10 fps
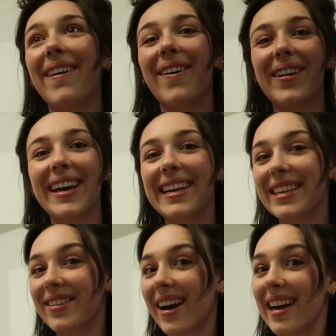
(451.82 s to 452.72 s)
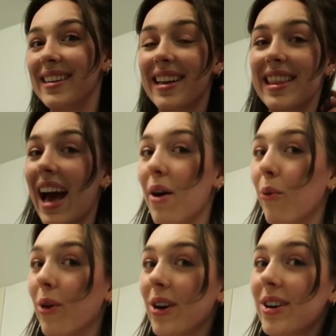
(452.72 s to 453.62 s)
Okay, you guys, that
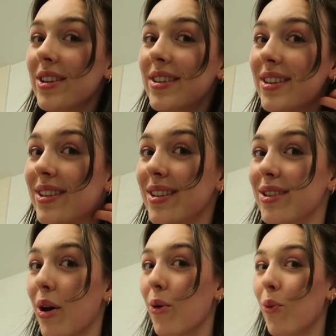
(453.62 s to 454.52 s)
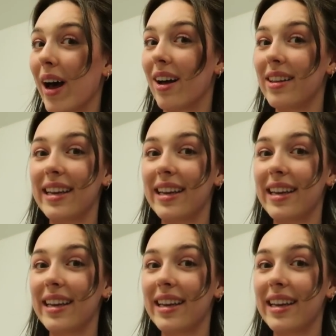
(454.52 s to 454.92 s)
works so well,